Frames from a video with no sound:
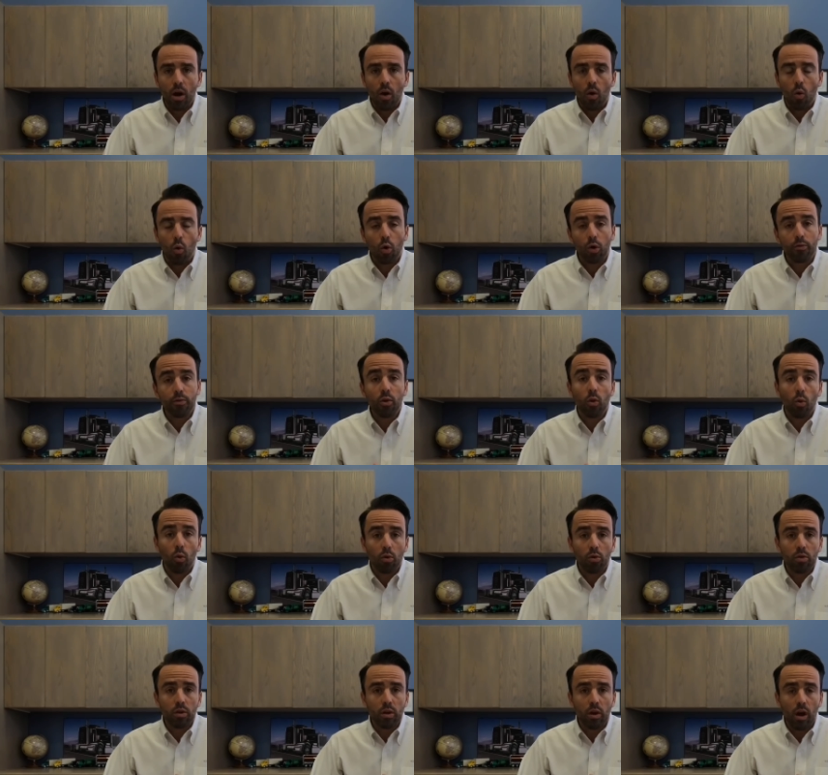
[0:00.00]
or if you
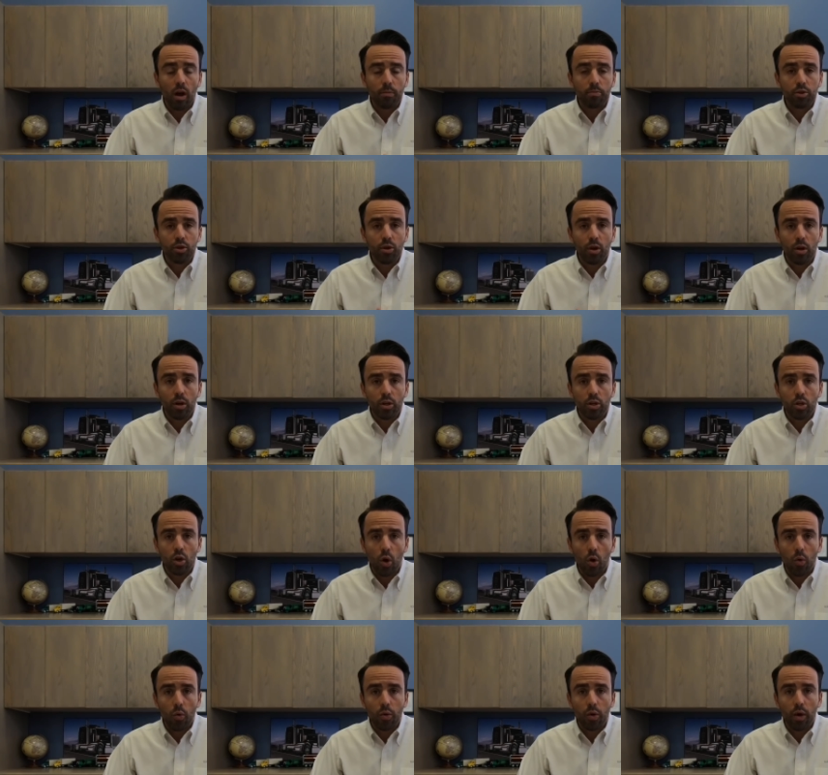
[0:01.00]
order the option on its
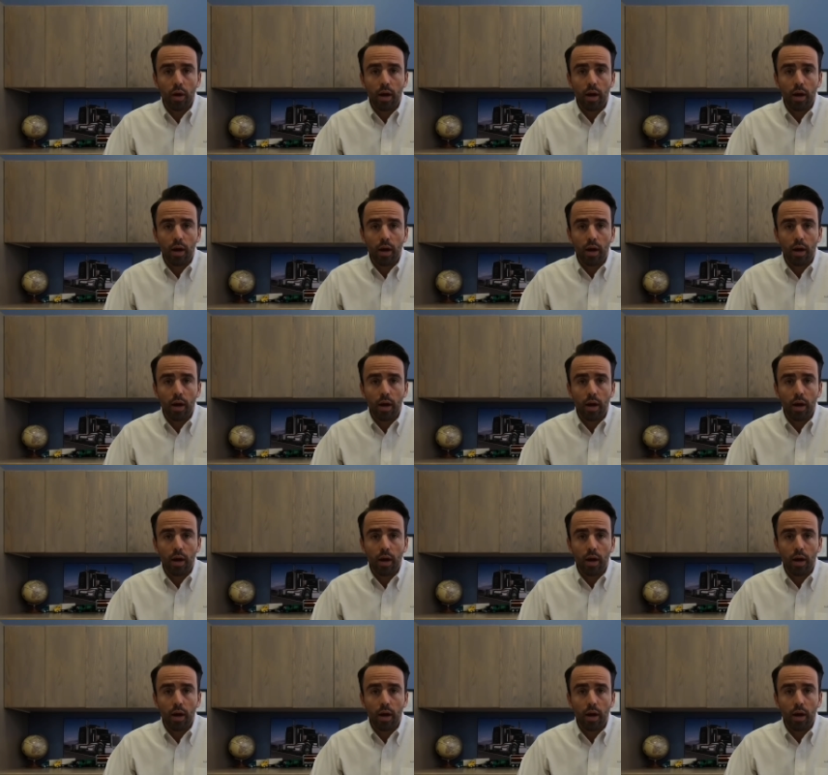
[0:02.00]
own